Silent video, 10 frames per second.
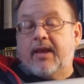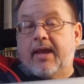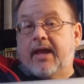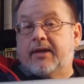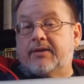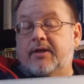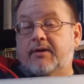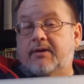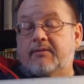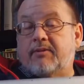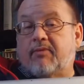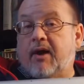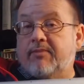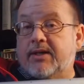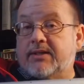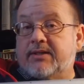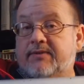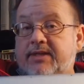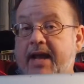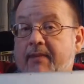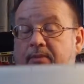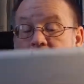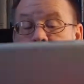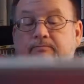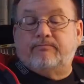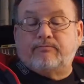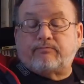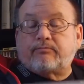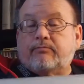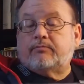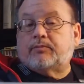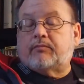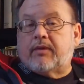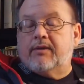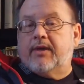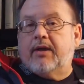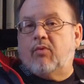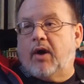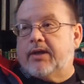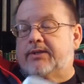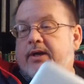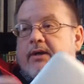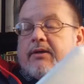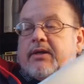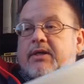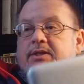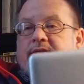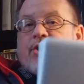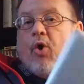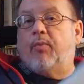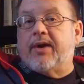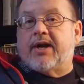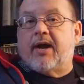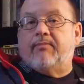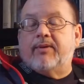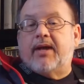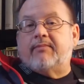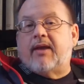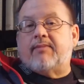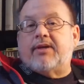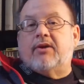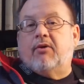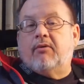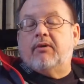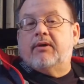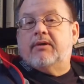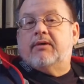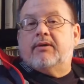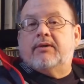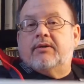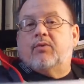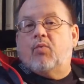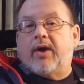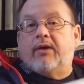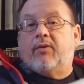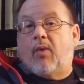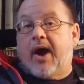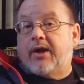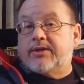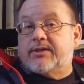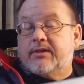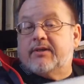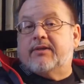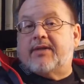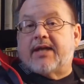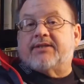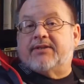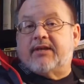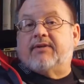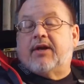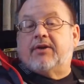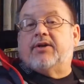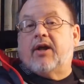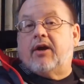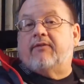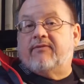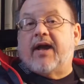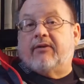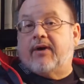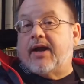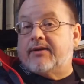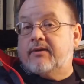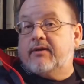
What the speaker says: And the problem is, if it's an Apple, they want just to open it up and maybe wiggle the wires. That's a $700 flat rate.